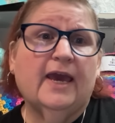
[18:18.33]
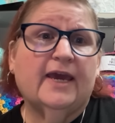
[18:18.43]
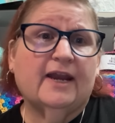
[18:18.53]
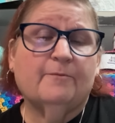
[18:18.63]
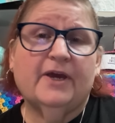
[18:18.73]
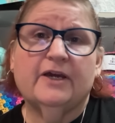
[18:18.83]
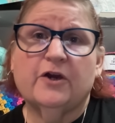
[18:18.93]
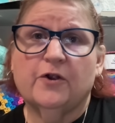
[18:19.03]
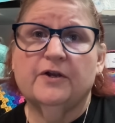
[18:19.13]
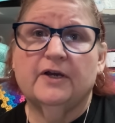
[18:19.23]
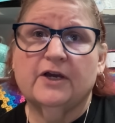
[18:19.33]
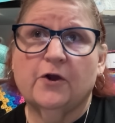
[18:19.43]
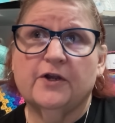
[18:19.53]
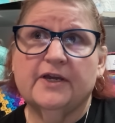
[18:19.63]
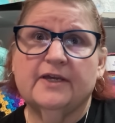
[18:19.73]
and I make
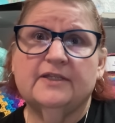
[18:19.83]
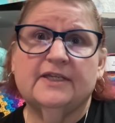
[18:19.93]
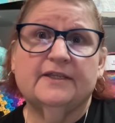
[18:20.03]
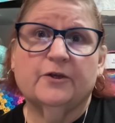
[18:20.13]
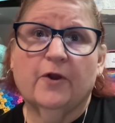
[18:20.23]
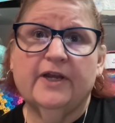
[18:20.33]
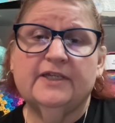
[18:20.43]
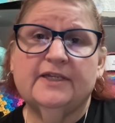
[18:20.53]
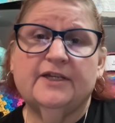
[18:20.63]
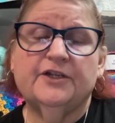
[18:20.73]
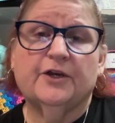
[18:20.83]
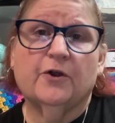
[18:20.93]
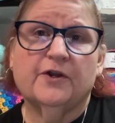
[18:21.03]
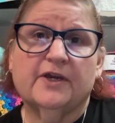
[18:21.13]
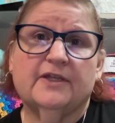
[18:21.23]
cardigans in the granny stitch and
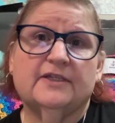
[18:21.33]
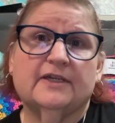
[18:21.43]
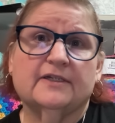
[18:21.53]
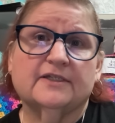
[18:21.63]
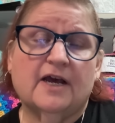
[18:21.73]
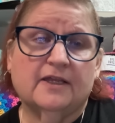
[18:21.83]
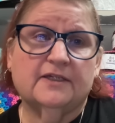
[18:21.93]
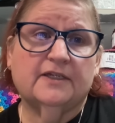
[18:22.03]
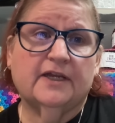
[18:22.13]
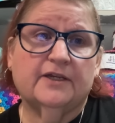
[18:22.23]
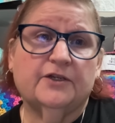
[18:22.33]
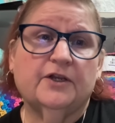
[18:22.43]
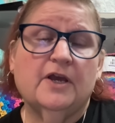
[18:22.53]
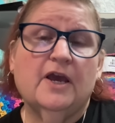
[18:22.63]
cardigans in a solid stitch.